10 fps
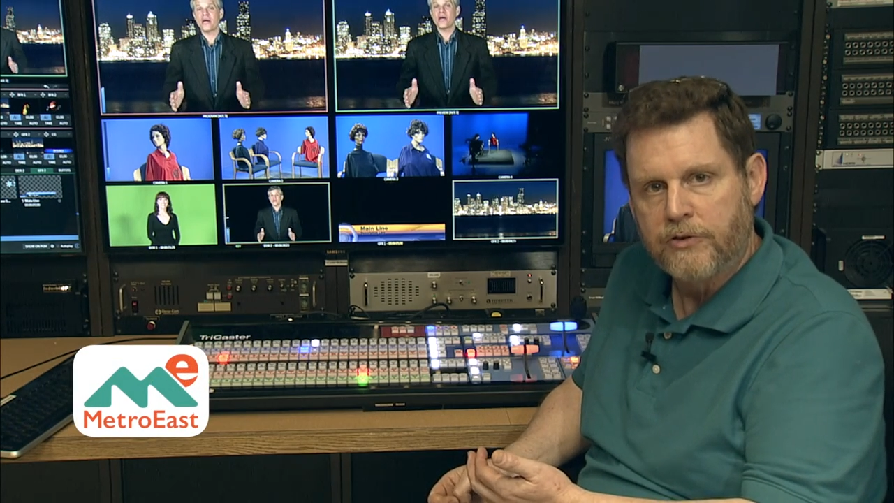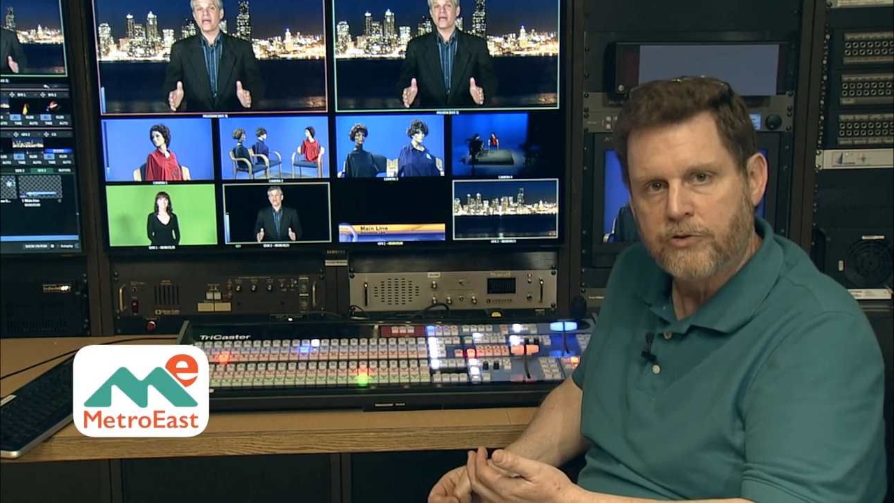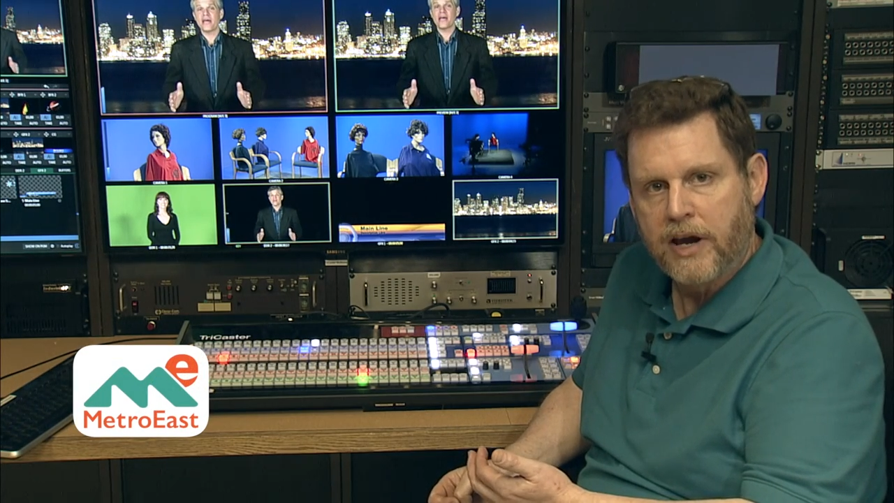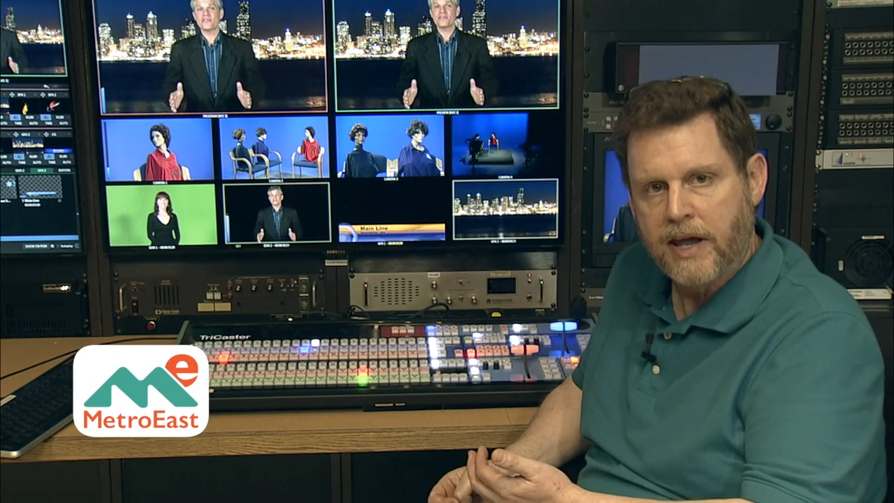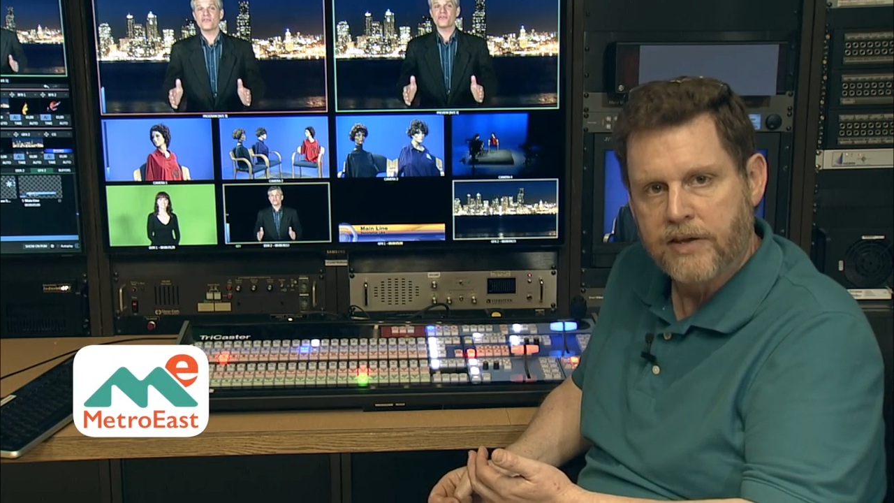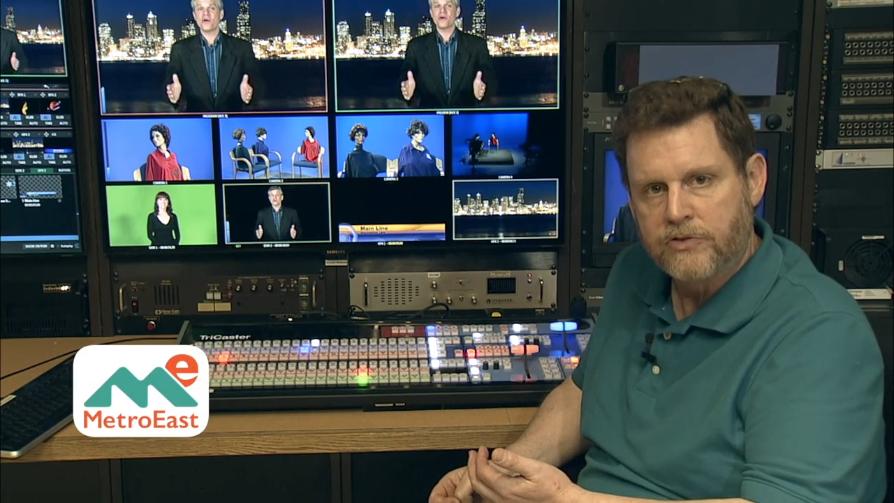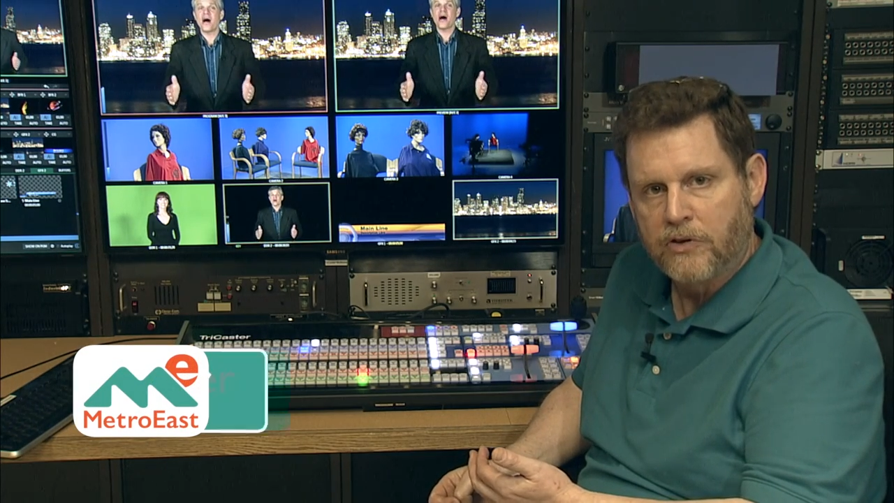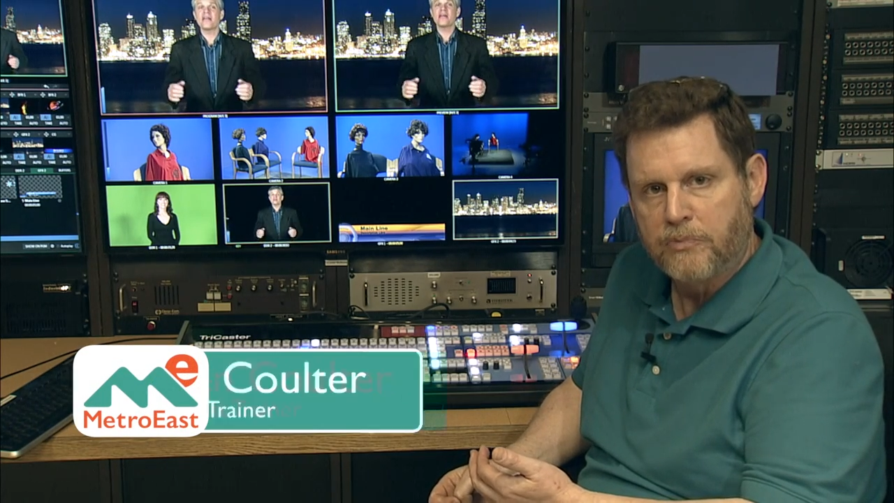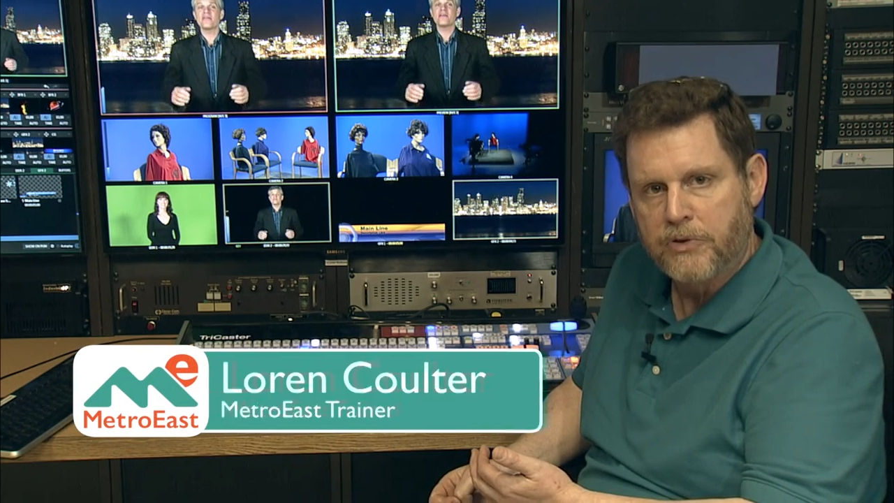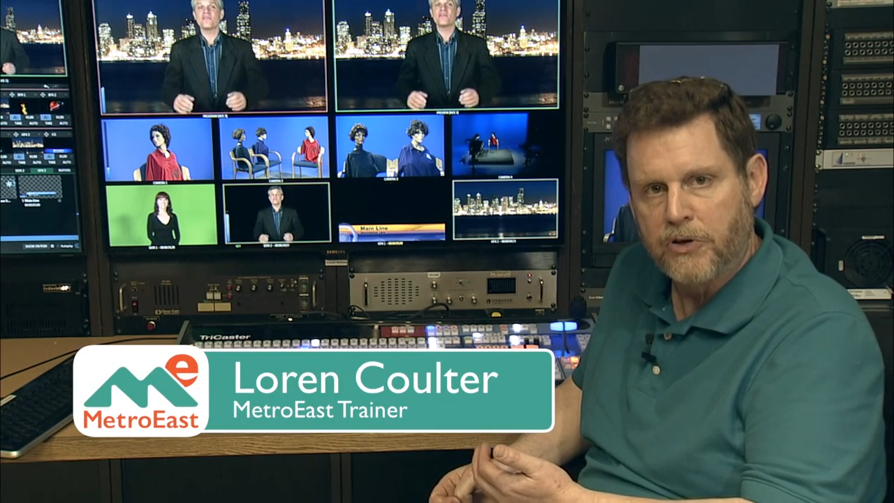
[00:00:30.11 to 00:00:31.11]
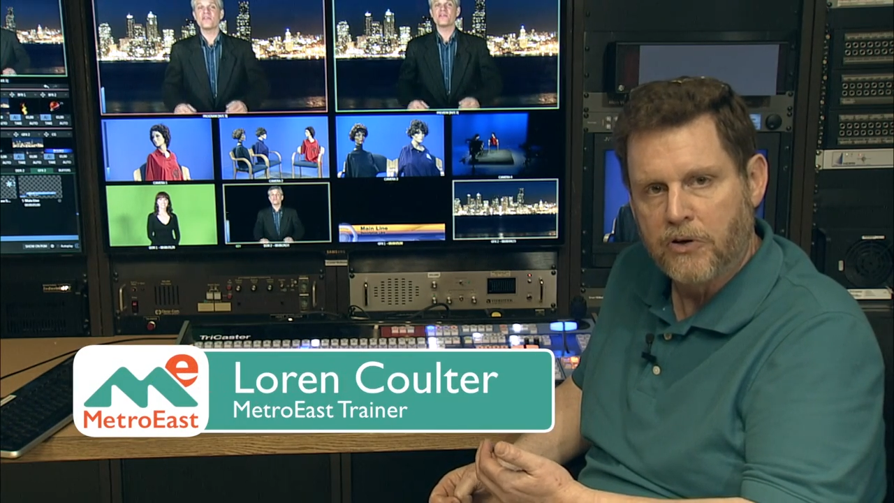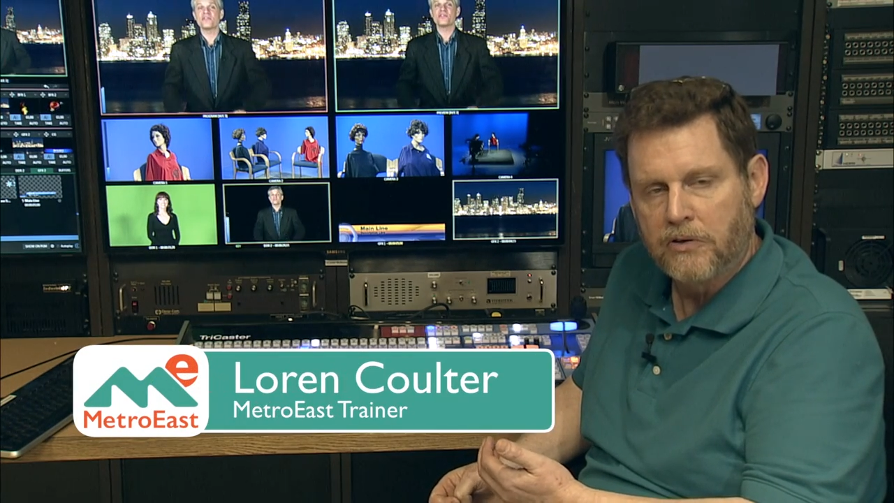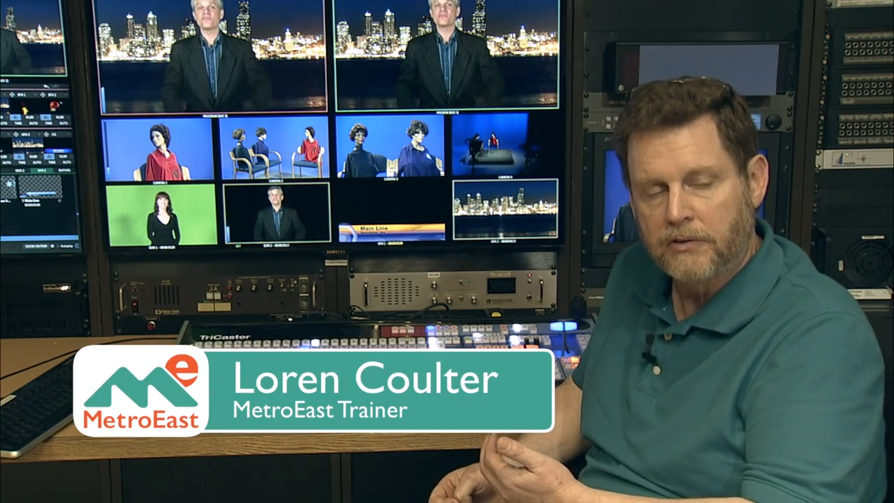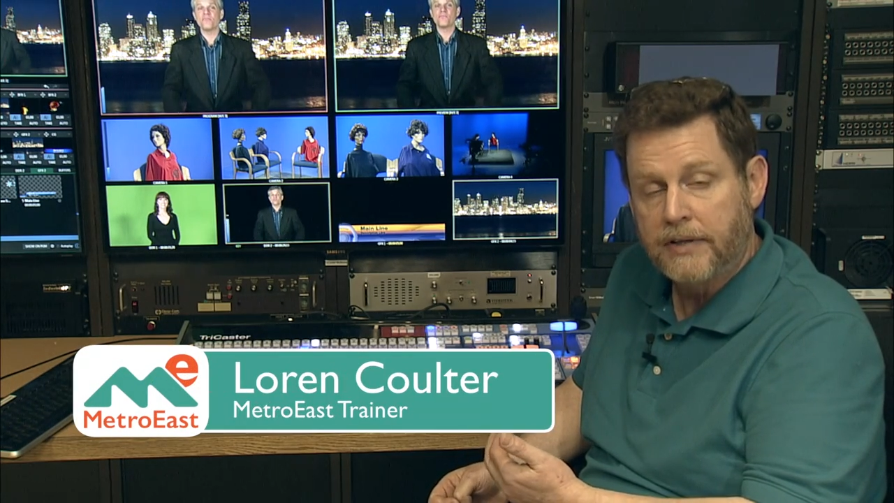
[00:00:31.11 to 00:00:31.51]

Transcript: the TriCaster computer,